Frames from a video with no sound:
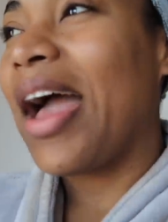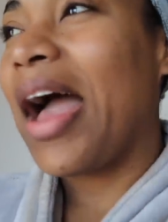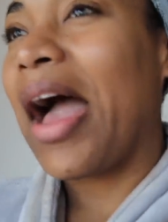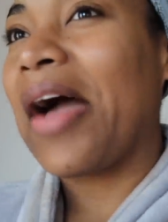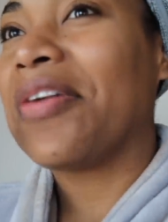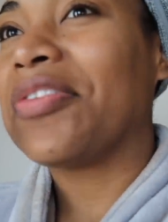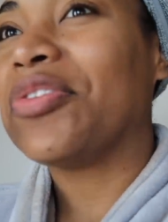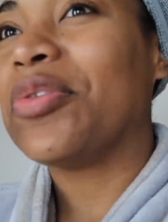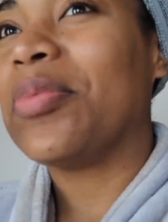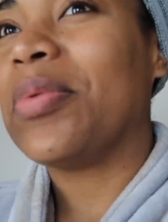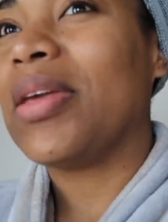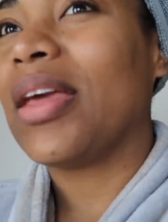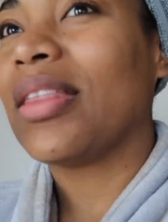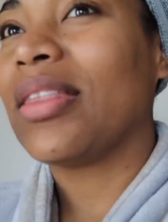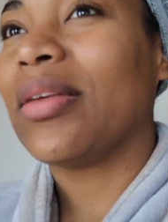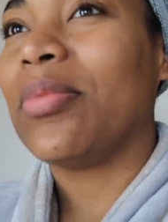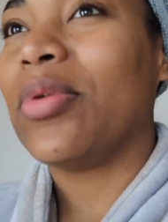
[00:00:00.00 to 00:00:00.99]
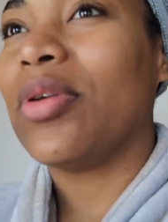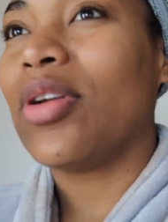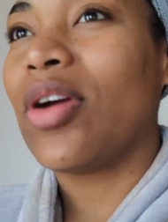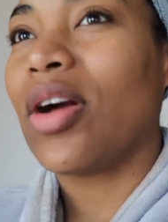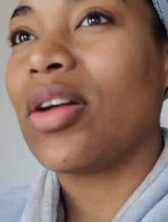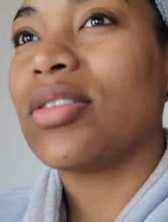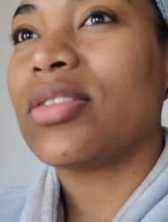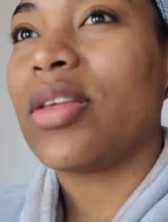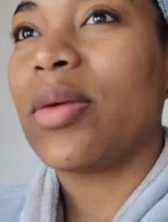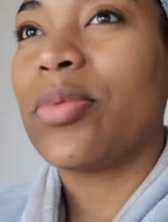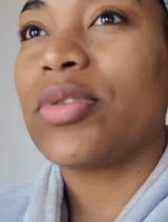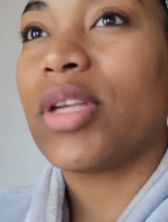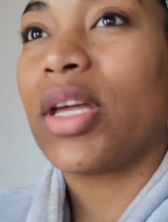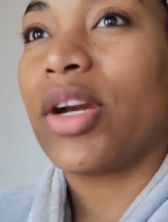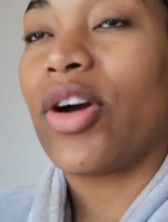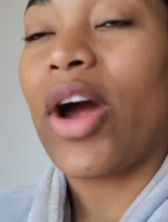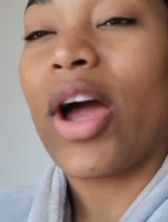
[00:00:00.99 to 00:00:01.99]
I have to be at the BeautyCon
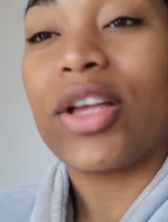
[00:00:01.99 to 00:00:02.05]
Staples Center